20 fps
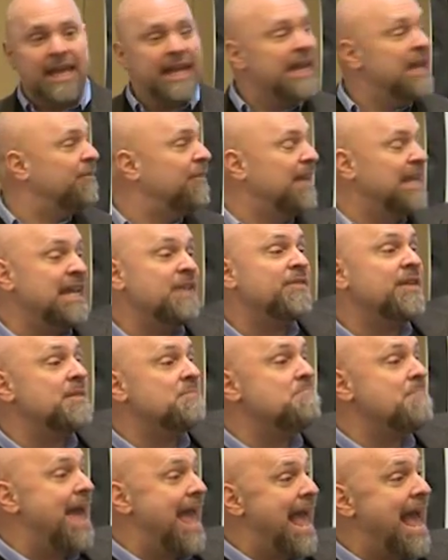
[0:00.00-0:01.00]
If
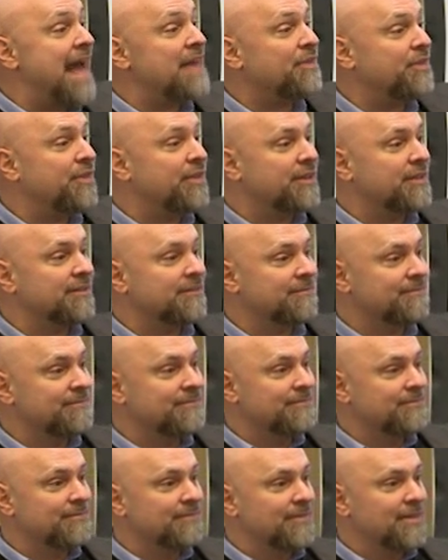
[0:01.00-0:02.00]
even math
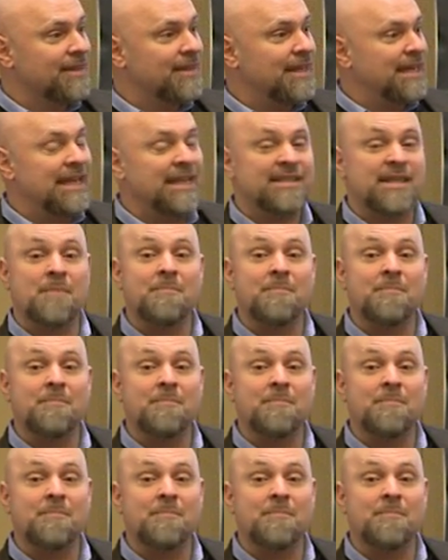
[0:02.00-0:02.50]
is